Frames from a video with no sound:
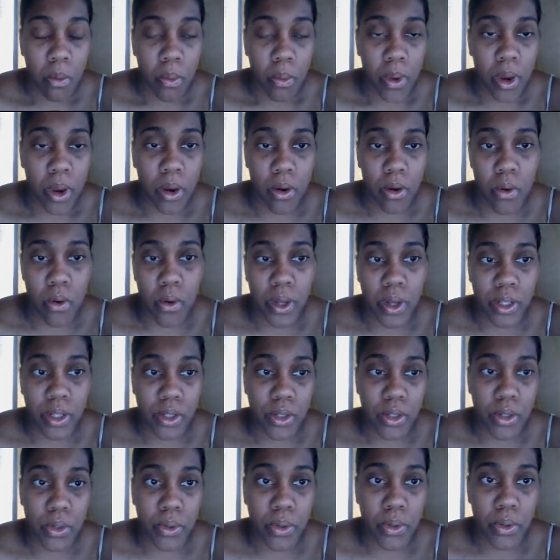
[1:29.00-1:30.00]
we're going
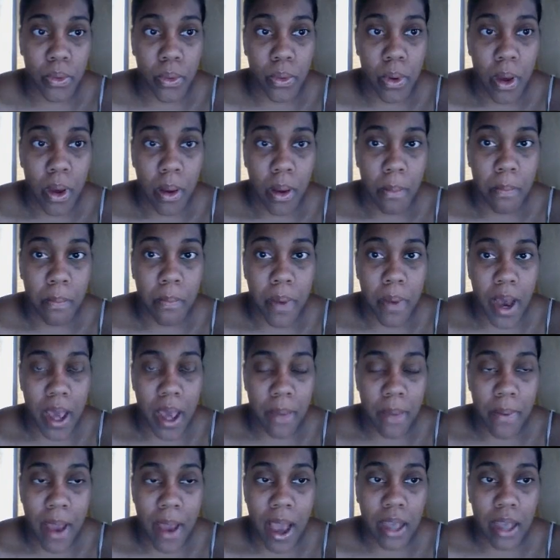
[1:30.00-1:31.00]
to
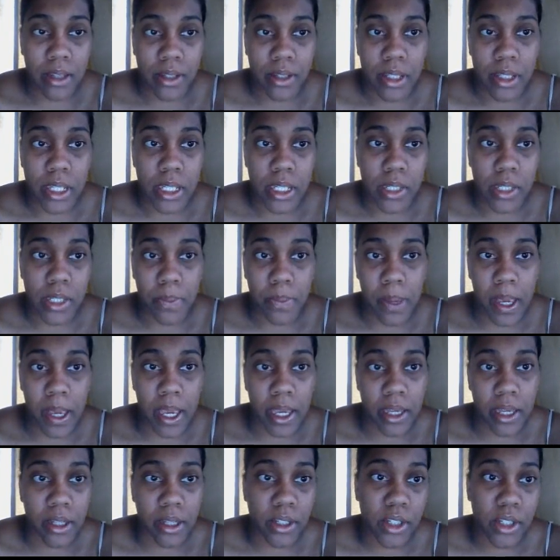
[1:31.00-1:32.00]
bypass this
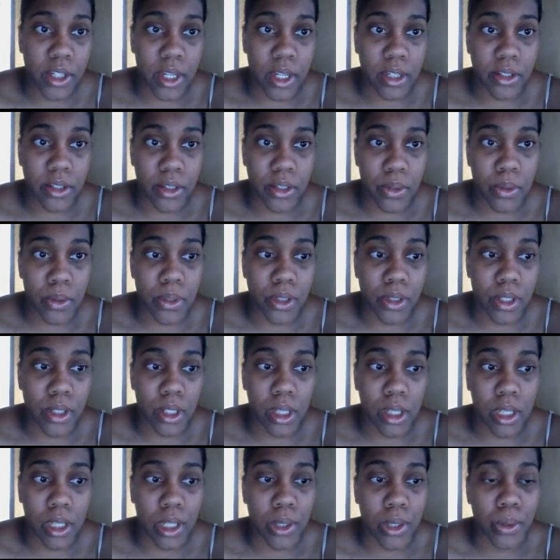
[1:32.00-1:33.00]
page as soon as
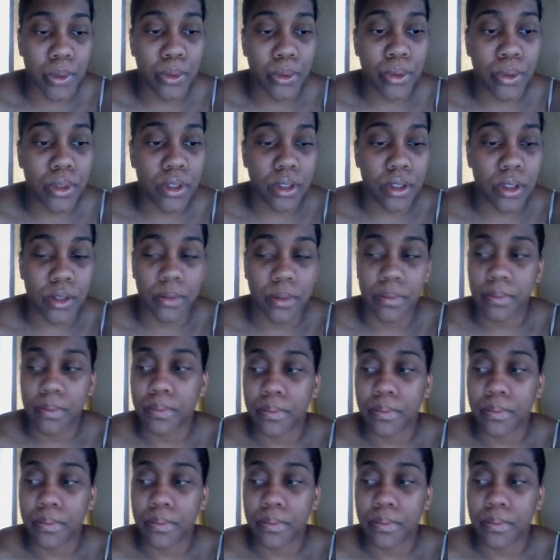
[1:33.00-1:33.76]
it loads.